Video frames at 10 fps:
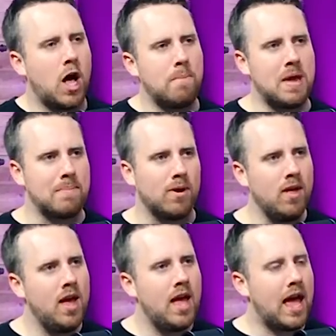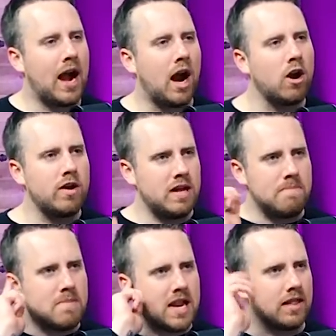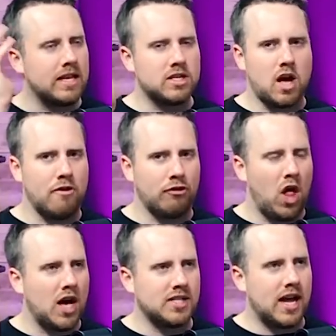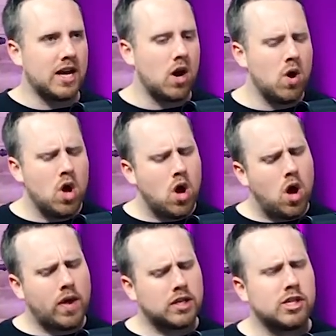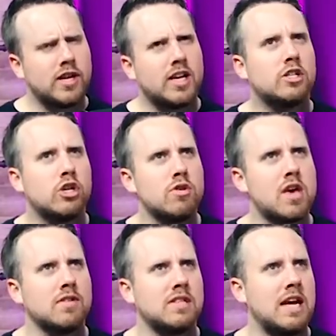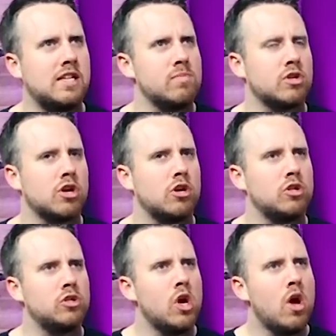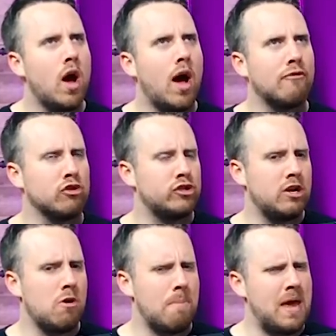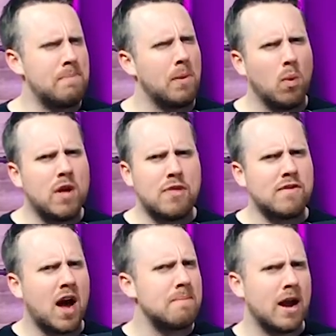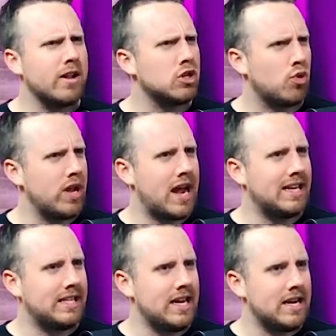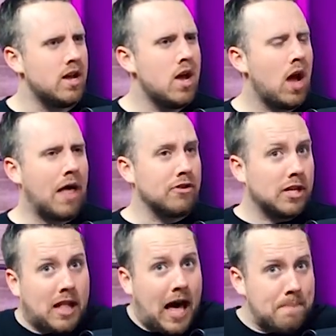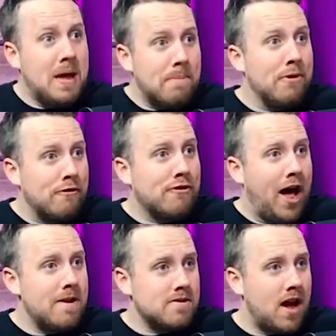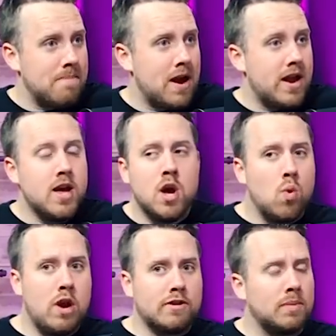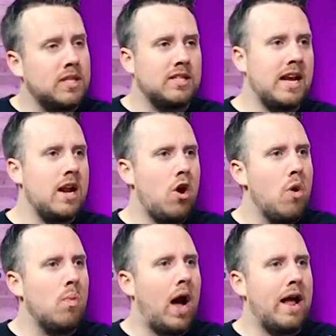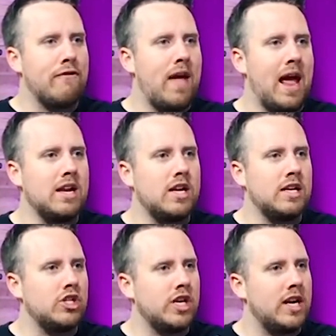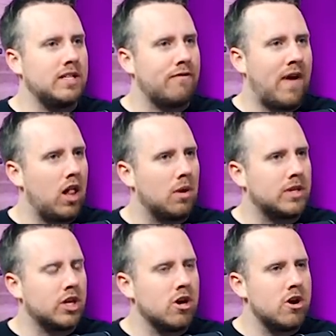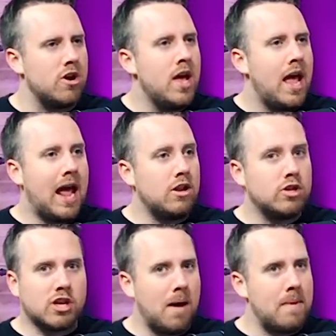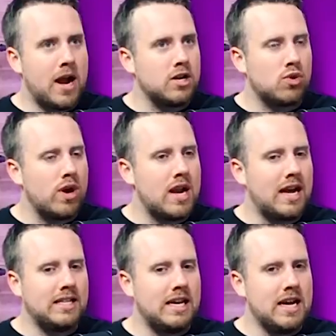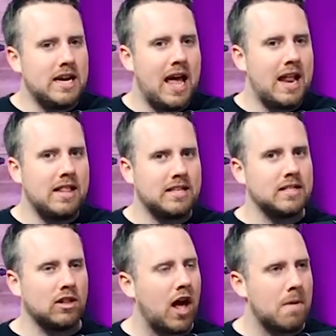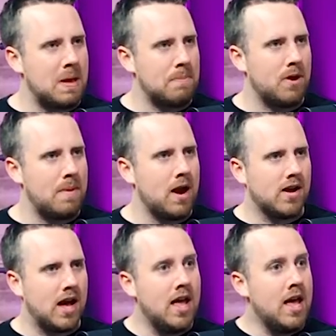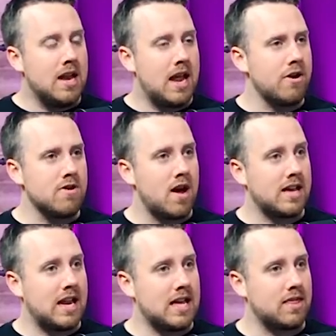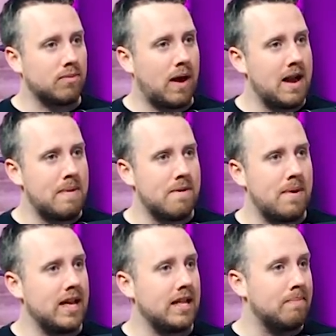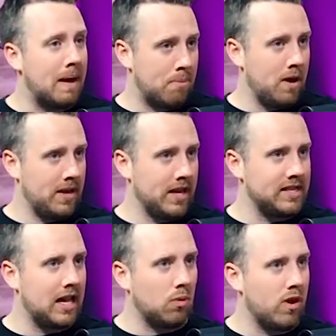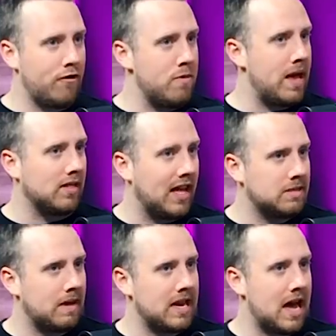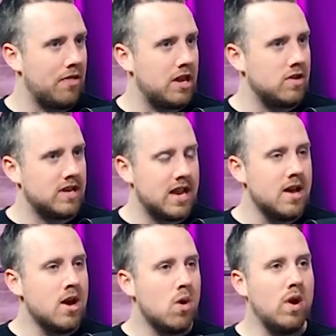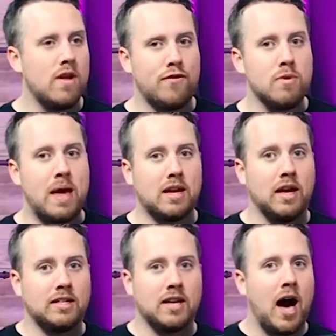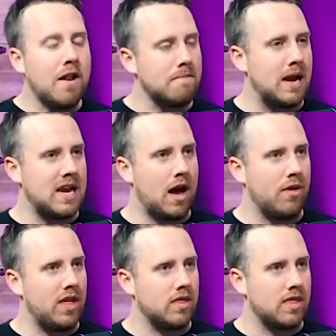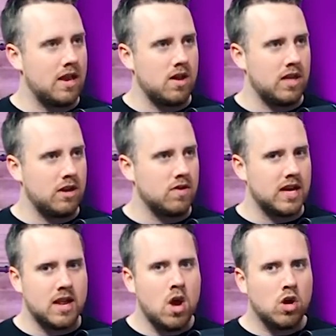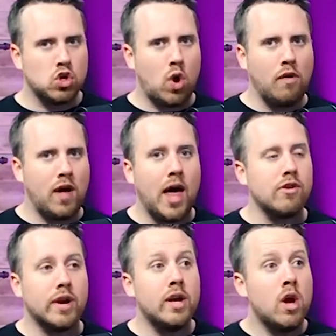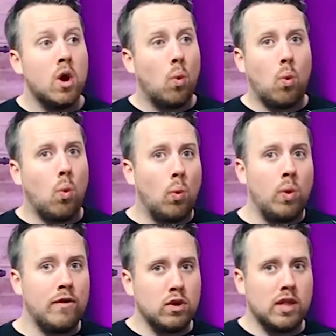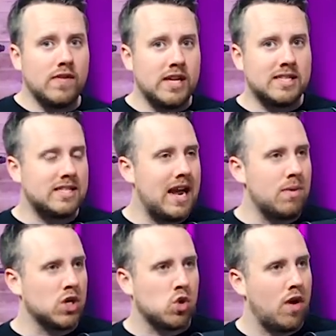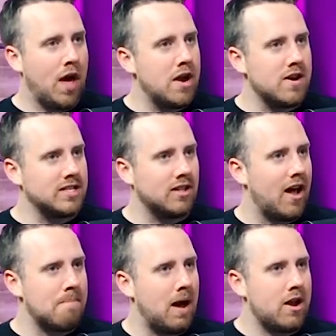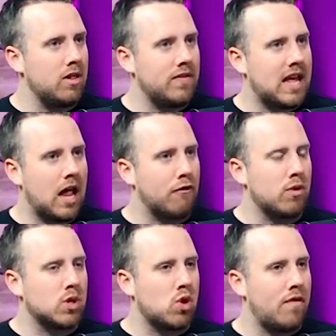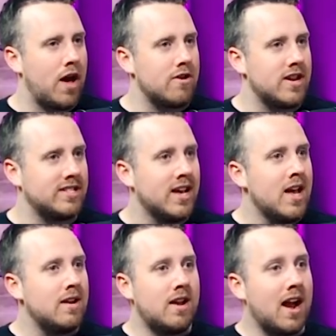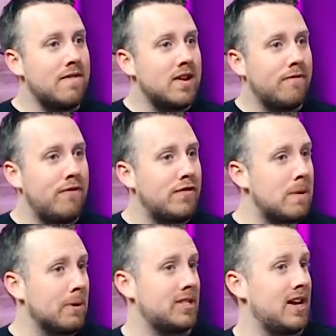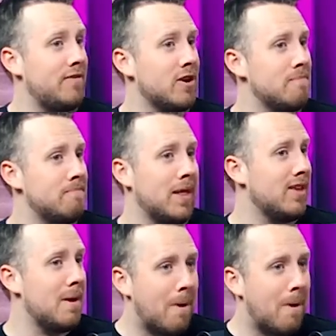to help people, and I already immediately saw flaws in it. I go, okay, so you're taking 2018 returns uh, for single people, but what if they've got married in 2019? Uh, there's a lot of people who've got gotten married. What if someone's a stay-at-home wife and and she doesn't file a return, and you just got married in 2019? And this is a lot of people in America. Now you're not getting the right amount of money. My point being exactly, what if you make less money now than you did? What if you make a ton of money now than than you, than you did? 1200. What if you live in a state where 1200 is a lot of money? live in California 1200 is not even 50% of your monthly